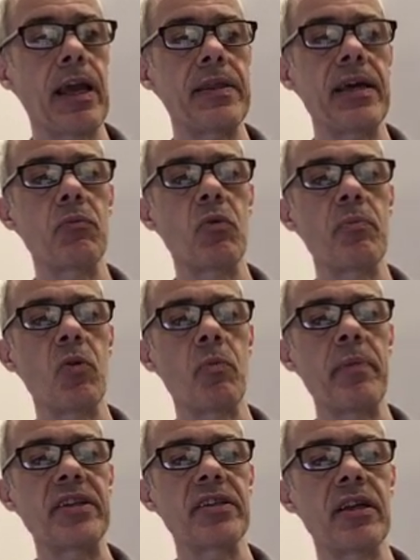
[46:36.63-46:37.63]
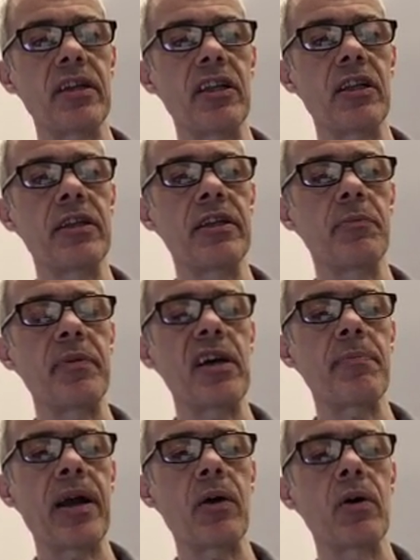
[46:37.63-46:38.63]
And then we'll, we'll mention a little
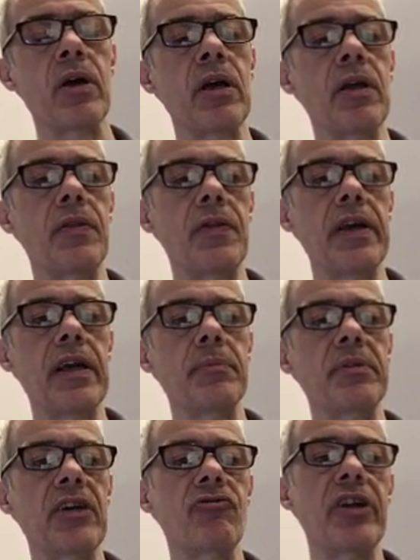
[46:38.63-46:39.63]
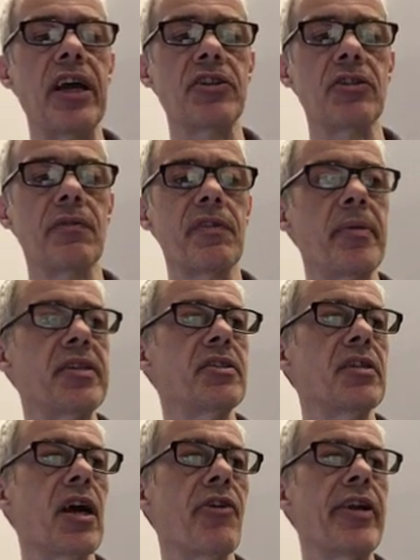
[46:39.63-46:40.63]
bit about the um, degradation of the
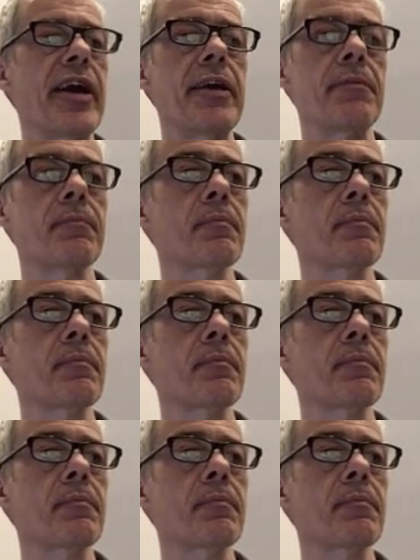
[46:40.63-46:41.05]
messenger RNA.